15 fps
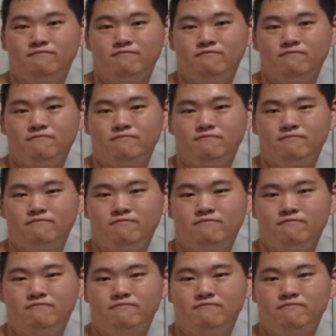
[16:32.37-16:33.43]

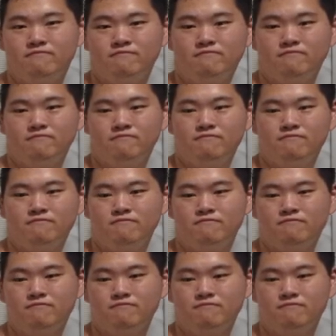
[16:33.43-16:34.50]

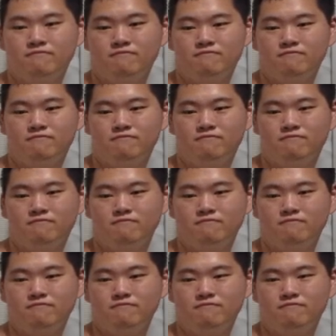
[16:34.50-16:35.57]

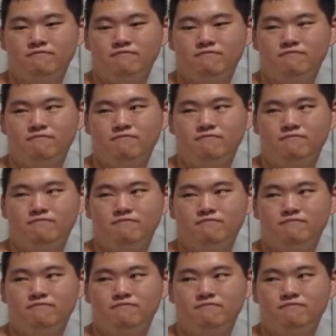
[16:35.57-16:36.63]

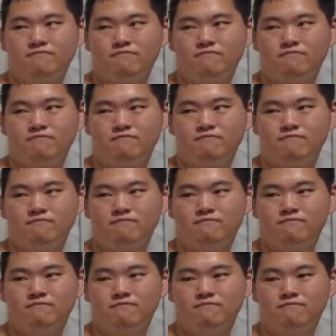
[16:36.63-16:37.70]

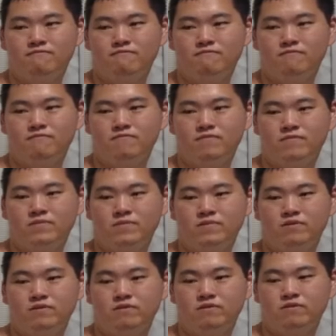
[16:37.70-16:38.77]

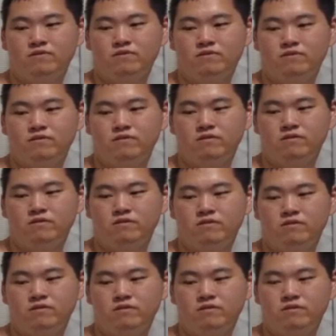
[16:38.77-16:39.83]

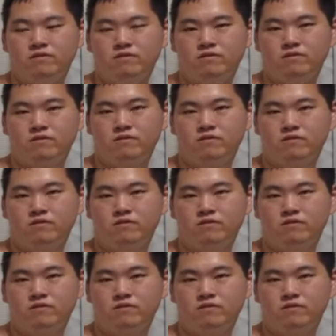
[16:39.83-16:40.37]
The person shown says nothing.